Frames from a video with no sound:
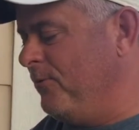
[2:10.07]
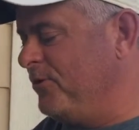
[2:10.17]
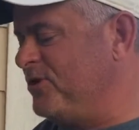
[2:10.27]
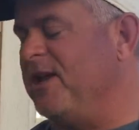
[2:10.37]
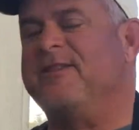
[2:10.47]

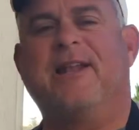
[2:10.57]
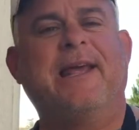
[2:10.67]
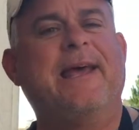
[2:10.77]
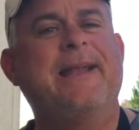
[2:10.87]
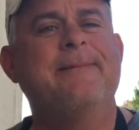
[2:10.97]
We'll shut the
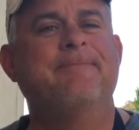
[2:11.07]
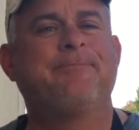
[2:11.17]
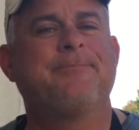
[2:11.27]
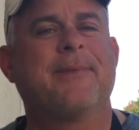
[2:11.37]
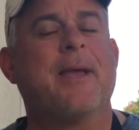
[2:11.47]
lid.
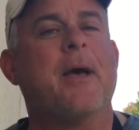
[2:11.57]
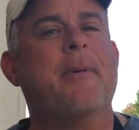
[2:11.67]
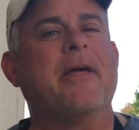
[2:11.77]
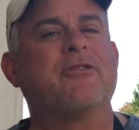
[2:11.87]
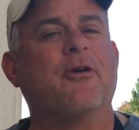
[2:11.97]

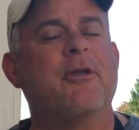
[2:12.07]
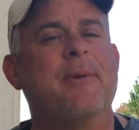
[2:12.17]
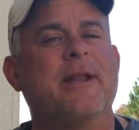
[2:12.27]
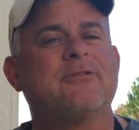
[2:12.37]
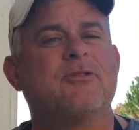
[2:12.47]
About 30
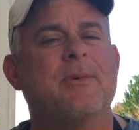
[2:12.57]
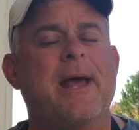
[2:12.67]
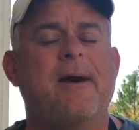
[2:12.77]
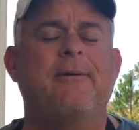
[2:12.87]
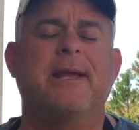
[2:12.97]
minutes from
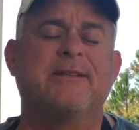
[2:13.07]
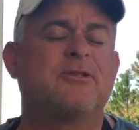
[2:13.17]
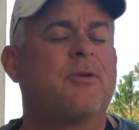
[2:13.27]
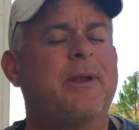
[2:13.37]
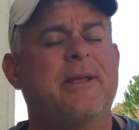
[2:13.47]
now,
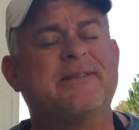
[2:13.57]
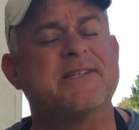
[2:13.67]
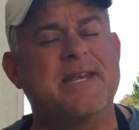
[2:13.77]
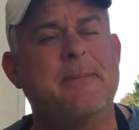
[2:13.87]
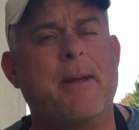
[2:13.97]
it's a
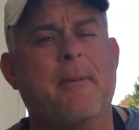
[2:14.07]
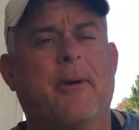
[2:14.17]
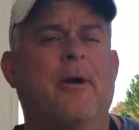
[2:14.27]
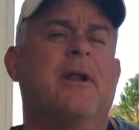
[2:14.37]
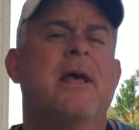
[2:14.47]
10-pound
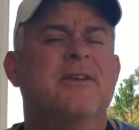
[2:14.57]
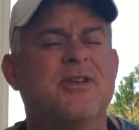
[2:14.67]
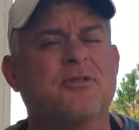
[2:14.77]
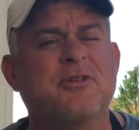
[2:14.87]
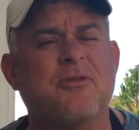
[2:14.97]
bird,
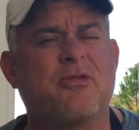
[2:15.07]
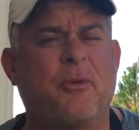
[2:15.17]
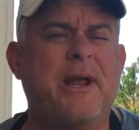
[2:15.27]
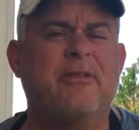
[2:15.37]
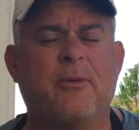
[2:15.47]
so
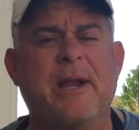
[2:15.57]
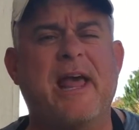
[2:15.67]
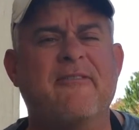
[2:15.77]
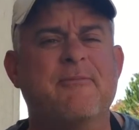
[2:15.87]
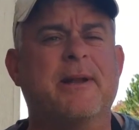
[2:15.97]

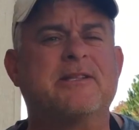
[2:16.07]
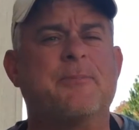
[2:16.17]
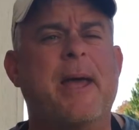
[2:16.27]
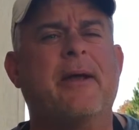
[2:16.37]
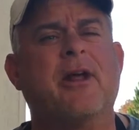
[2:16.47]
3.5 minutes
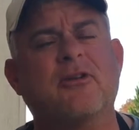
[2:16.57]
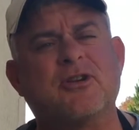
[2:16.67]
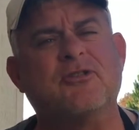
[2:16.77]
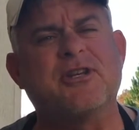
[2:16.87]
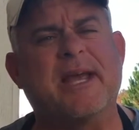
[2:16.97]
a pound. I'll
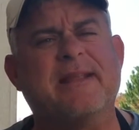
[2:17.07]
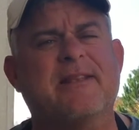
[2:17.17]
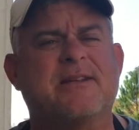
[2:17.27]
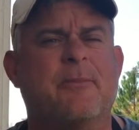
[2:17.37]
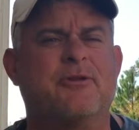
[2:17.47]
start checking
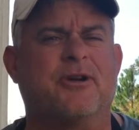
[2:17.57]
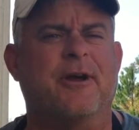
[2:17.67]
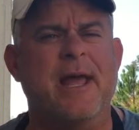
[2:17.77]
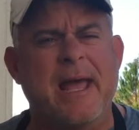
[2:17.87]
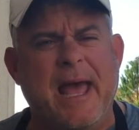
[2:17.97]
the
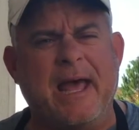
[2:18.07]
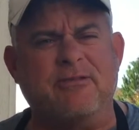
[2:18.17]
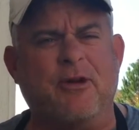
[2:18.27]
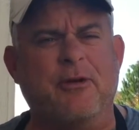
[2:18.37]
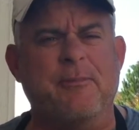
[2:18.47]
temperature at
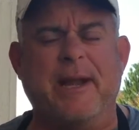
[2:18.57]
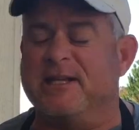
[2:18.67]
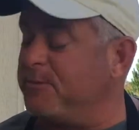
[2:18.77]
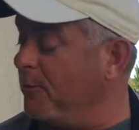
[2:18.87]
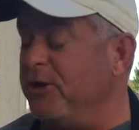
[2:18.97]
30
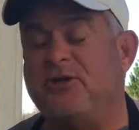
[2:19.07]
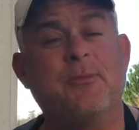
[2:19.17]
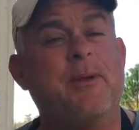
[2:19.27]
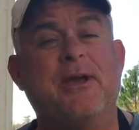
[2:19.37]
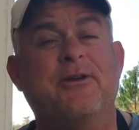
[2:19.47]
minutes, but we
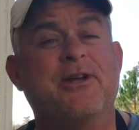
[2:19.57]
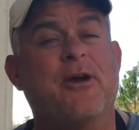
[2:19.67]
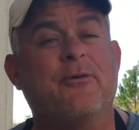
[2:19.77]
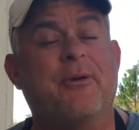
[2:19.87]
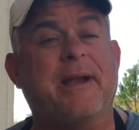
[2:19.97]
should be good to
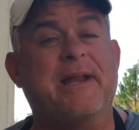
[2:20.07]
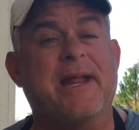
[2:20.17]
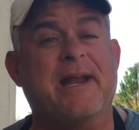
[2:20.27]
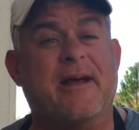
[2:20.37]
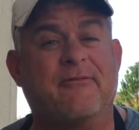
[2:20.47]
go and ready to
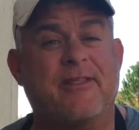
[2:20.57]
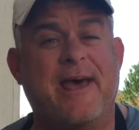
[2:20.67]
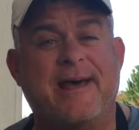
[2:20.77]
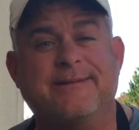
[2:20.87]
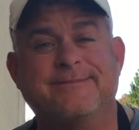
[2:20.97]
eat after
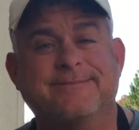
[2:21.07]
that.